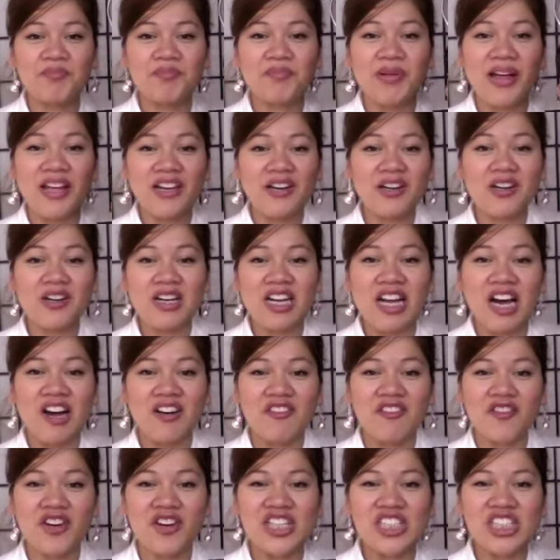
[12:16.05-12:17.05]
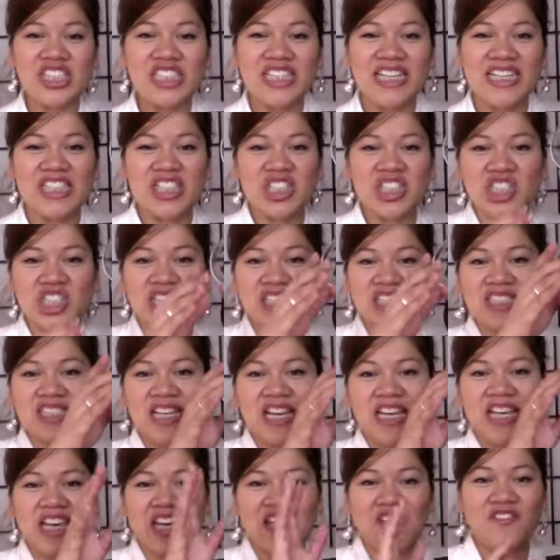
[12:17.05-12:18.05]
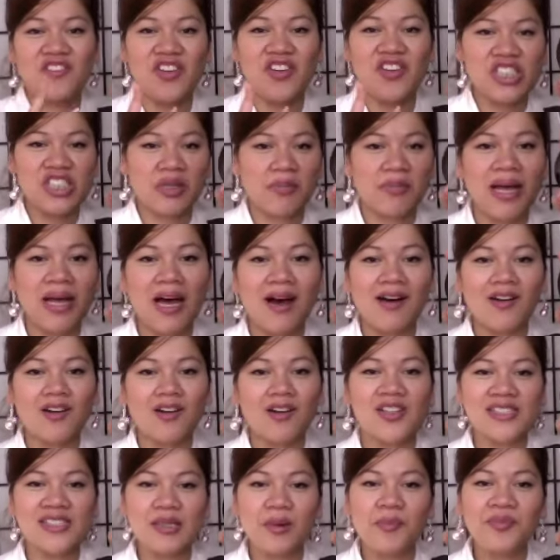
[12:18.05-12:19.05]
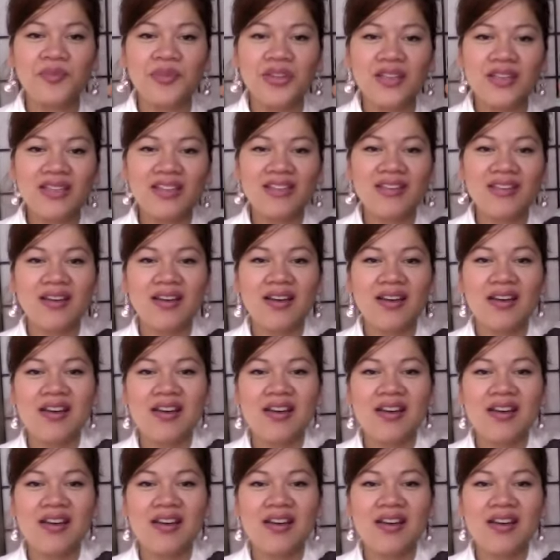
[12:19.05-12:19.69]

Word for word: better coverage than just like a finishing powder or something.